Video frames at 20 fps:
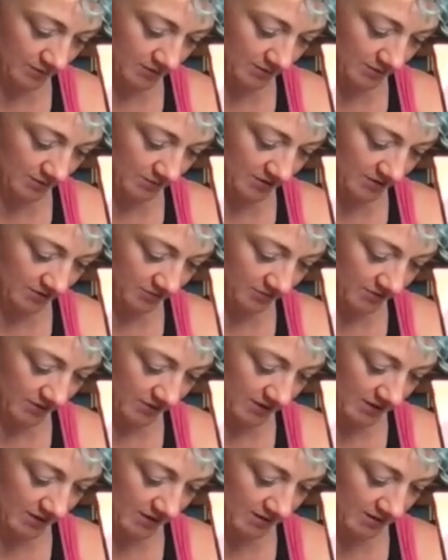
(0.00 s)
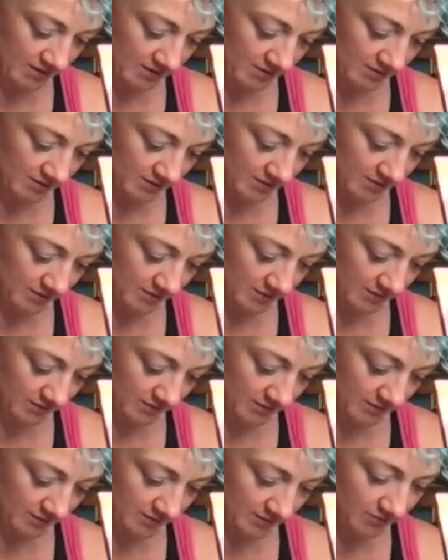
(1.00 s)
so it'd be three
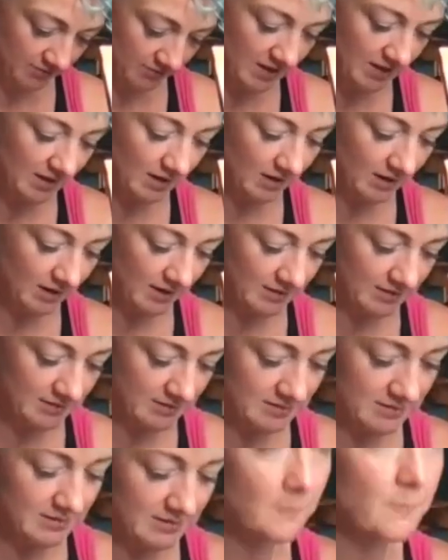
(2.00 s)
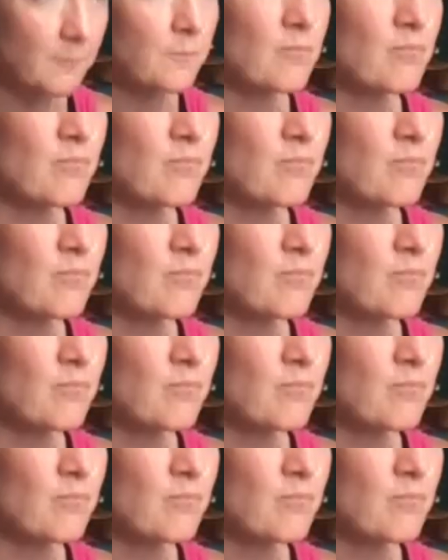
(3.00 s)
lines,